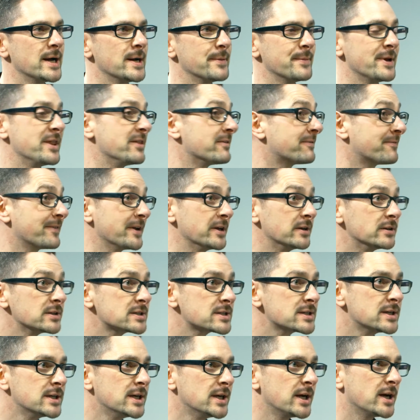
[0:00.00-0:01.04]
in the
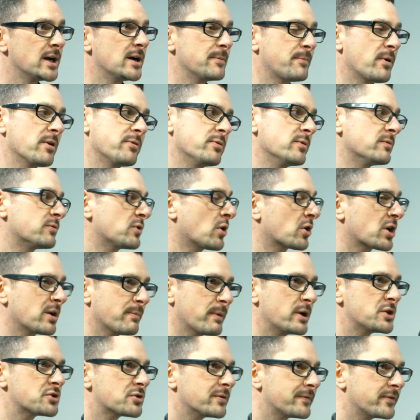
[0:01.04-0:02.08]
field, both with
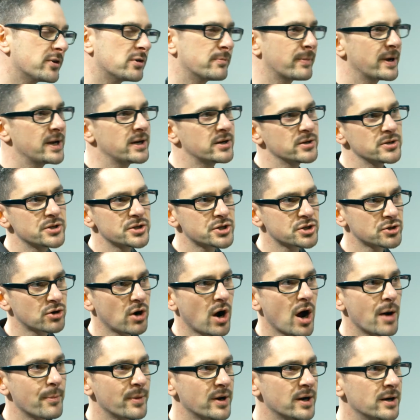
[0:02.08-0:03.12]
documentary filmmakers,
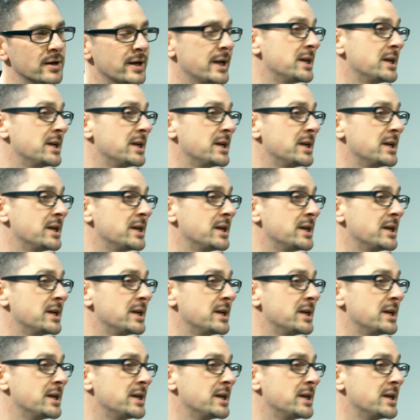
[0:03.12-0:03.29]
drama,